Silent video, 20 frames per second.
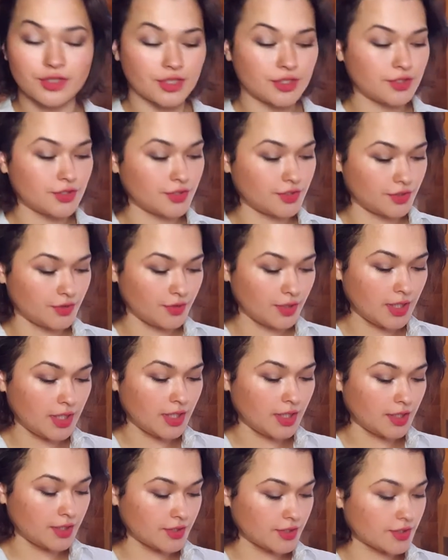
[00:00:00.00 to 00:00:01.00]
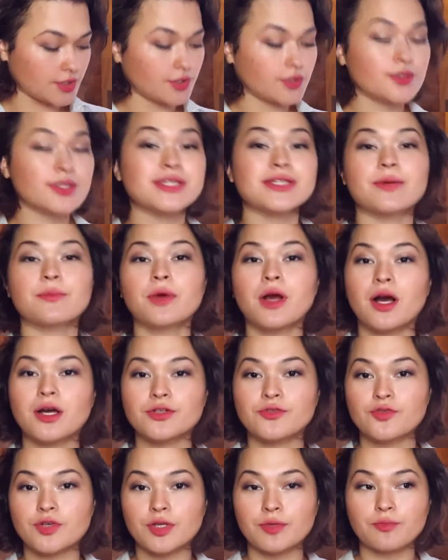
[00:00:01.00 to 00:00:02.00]
need to do is to use some
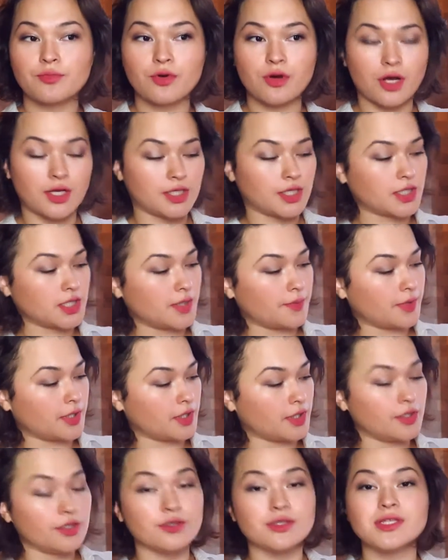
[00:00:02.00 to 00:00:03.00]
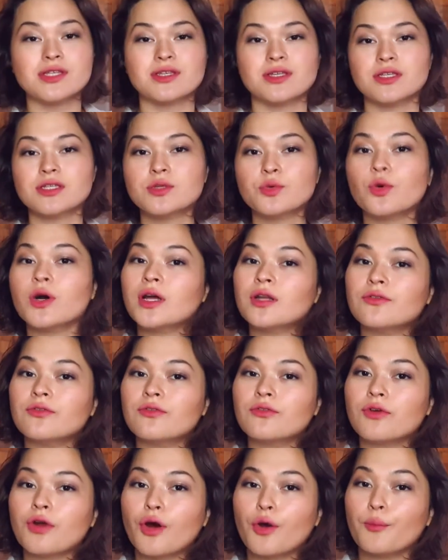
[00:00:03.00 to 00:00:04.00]
contouring product. I'm gonna use this one
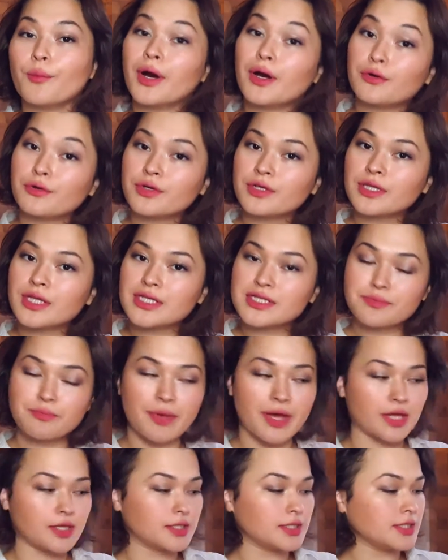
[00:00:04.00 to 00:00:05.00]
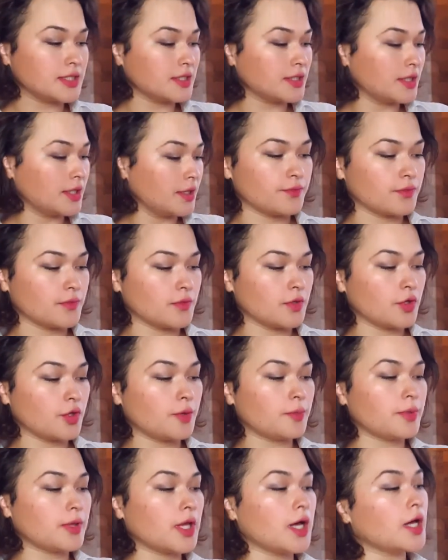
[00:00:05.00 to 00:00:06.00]
from Hourglass palette. You
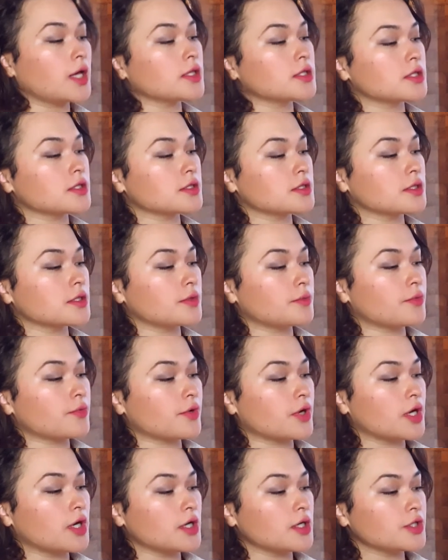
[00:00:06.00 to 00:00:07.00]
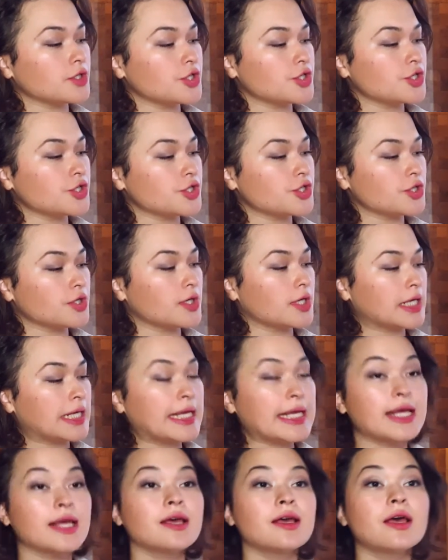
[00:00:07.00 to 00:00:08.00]
apply it onto the brush
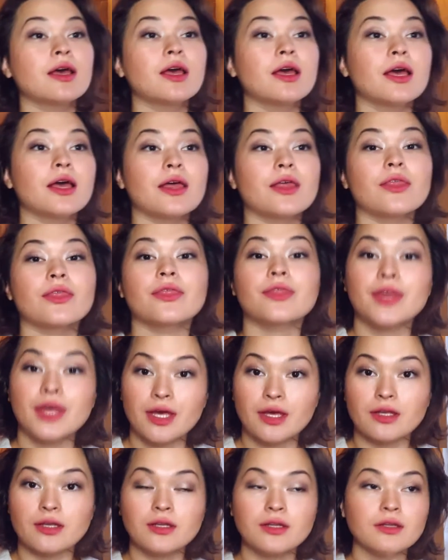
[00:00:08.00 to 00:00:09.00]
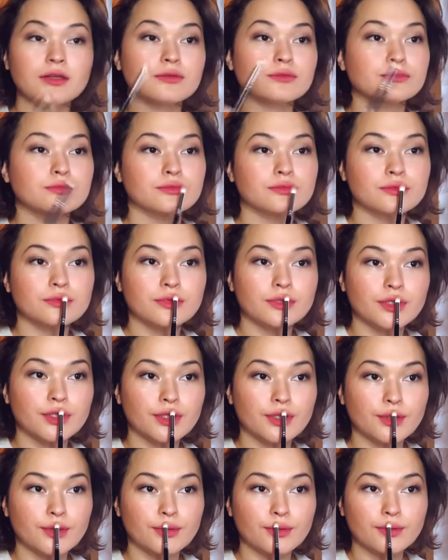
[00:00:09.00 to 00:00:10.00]
and then
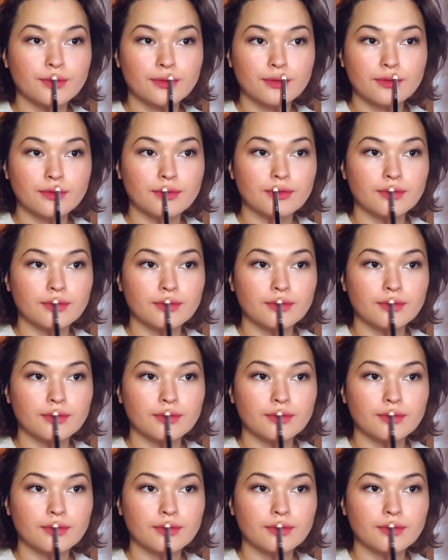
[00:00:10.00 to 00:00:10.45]
you